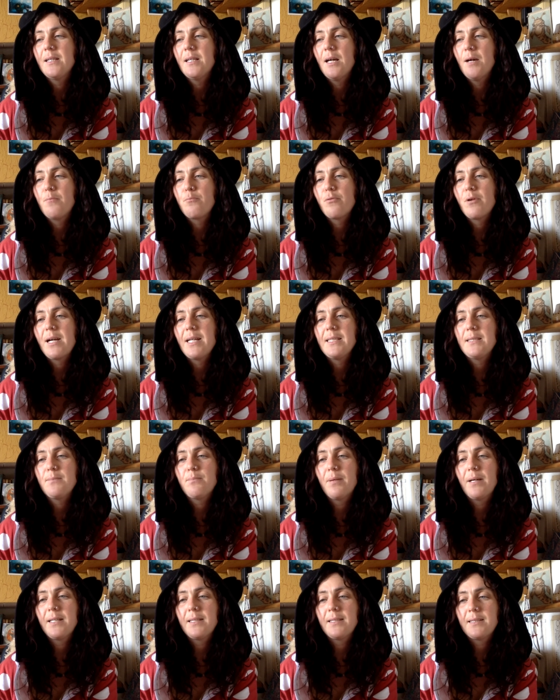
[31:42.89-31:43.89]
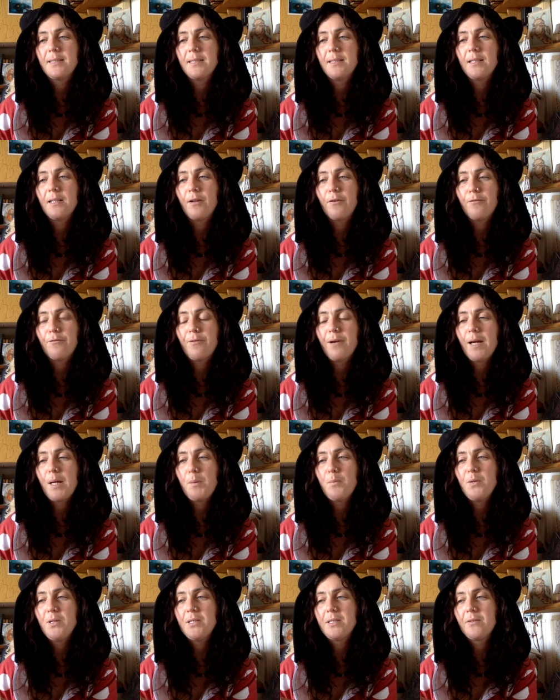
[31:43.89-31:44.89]
a brass button, and a
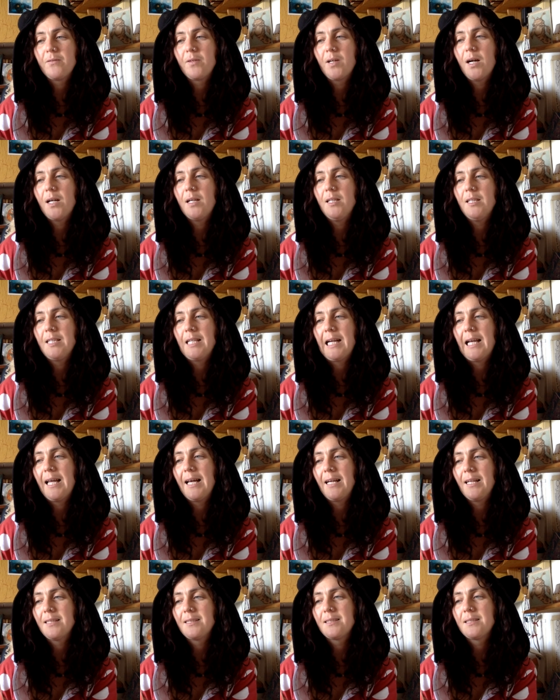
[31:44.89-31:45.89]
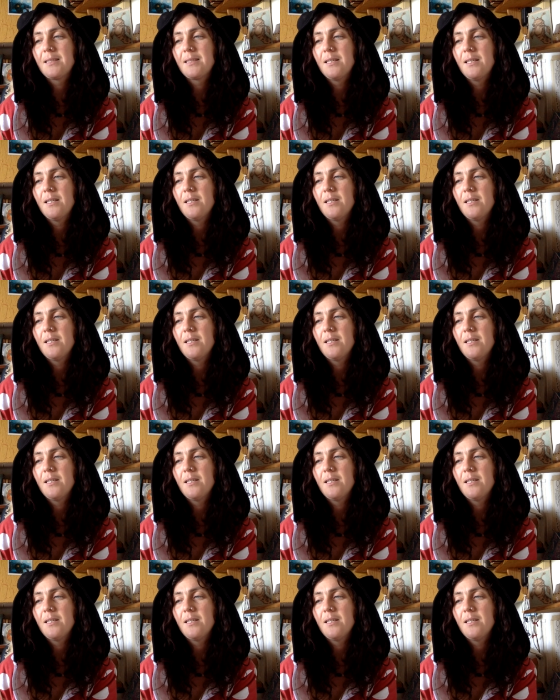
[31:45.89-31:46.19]
fragment of coloured glass.